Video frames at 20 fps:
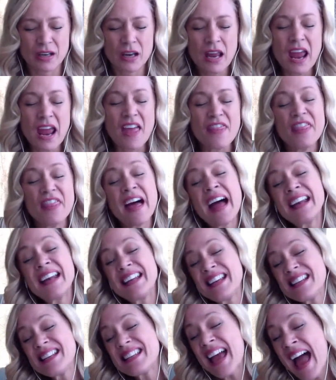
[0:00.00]
And that
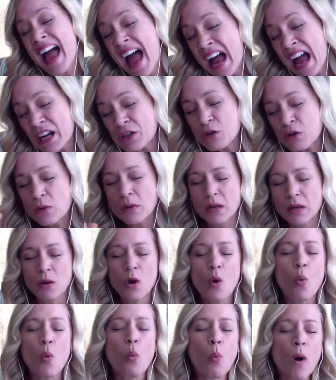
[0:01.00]
is actually
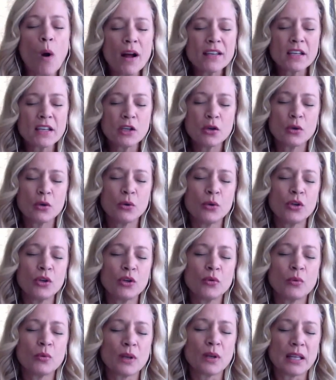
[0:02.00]
what and who you
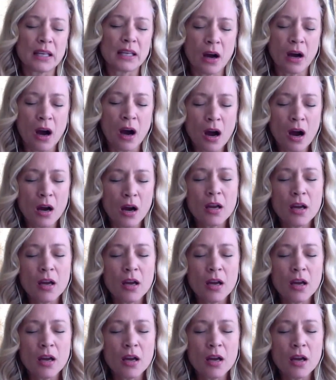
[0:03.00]
really are.